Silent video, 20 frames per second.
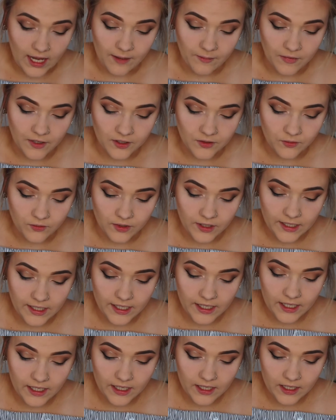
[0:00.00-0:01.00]
I'm gonna
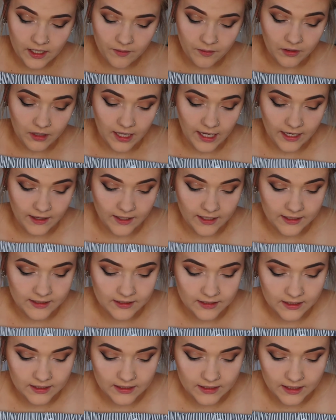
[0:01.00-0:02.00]
reapply this
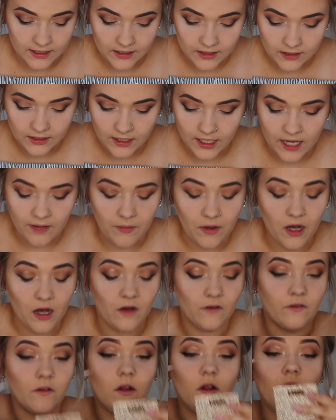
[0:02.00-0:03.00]
because it came
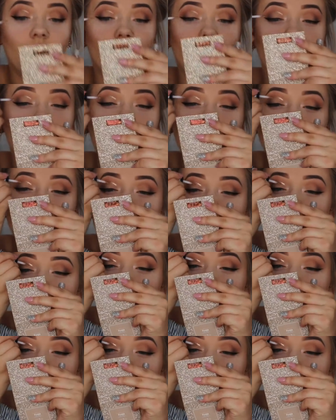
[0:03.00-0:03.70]
off a little bit.